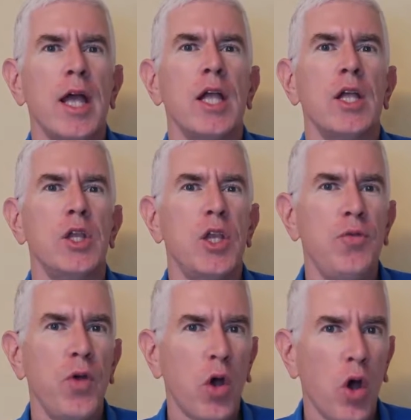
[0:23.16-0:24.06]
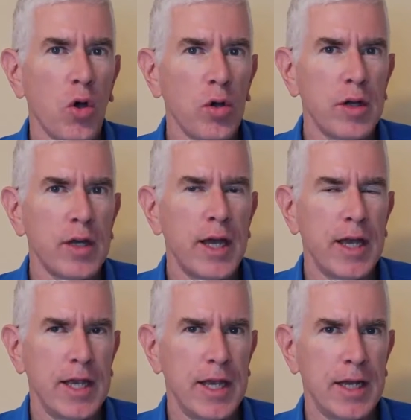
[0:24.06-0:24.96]
différent
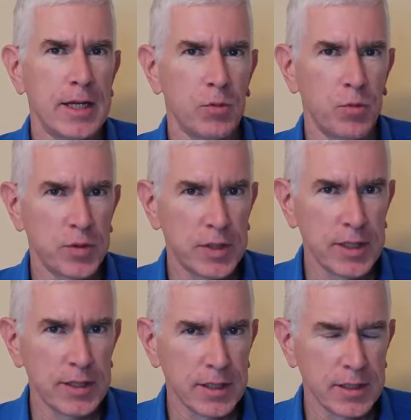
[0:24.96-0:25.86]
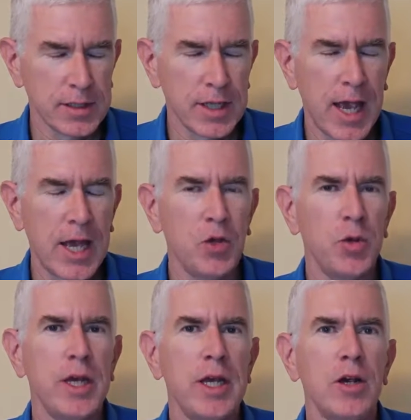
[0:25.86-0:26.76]
in a sentence and you
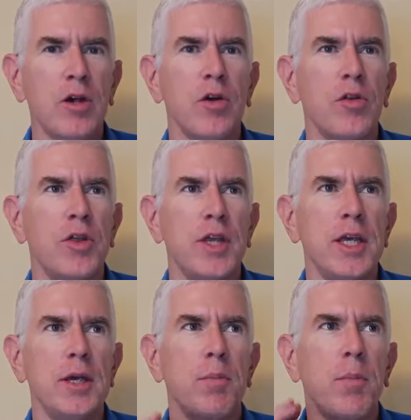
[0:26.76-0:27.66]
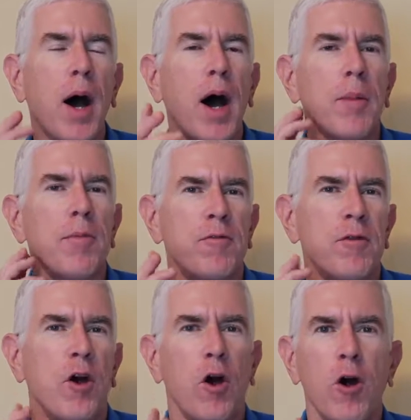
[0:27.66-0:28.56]
hear the pop for
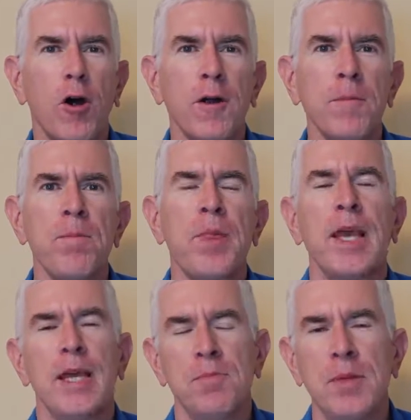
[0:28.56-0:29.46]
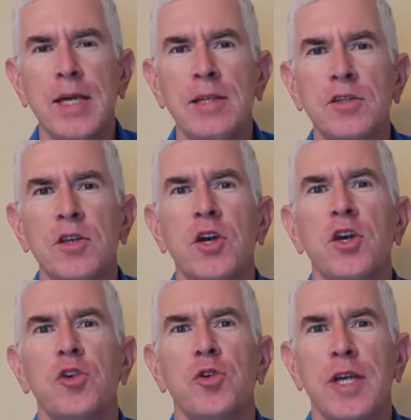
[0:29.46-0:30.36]
the R, it means
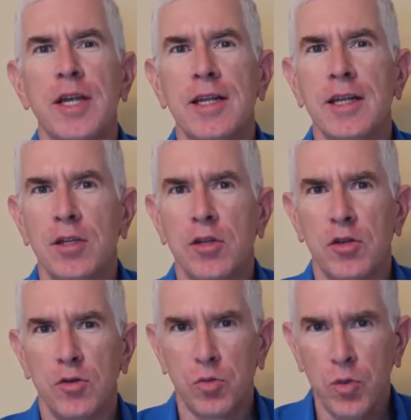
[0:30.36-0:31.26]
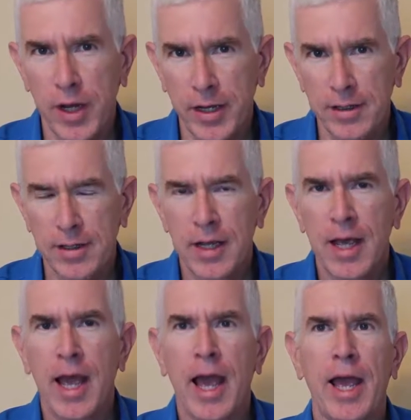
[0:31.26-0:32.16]
you're getting it right.
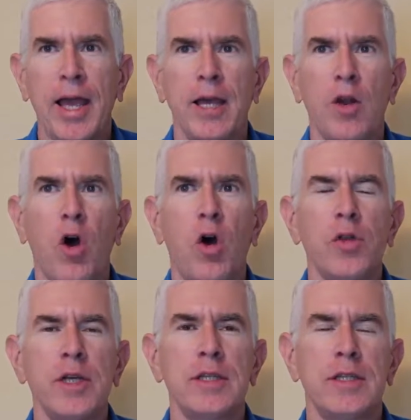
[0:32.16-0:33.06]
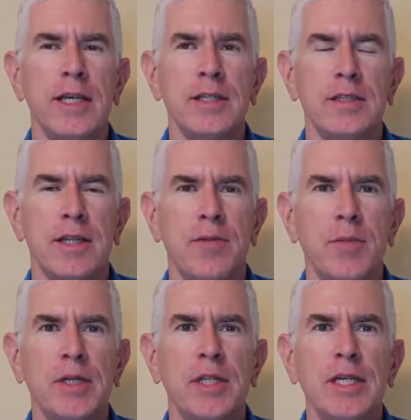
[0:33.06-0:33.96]
And all these things that I've
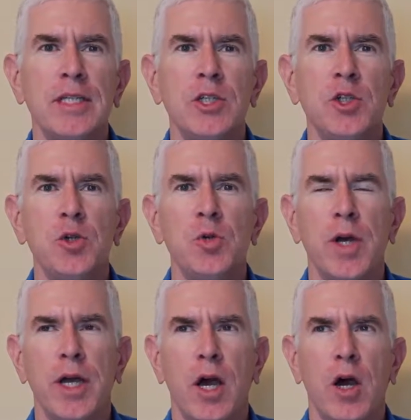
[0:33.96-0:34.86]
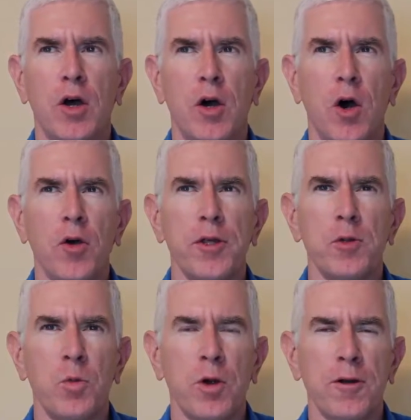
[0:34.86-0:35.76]
been teaching you, all
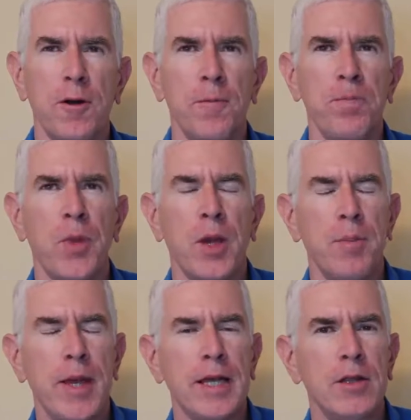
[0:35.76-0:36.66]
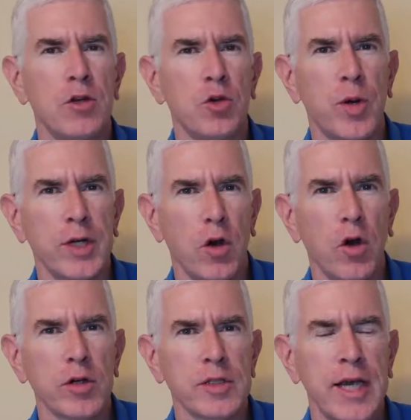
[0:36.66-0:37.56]
this work on making the correct
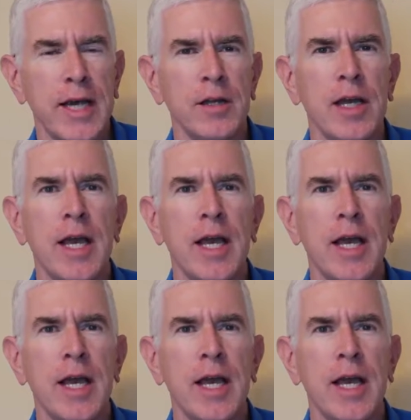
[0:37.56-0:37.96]
R sound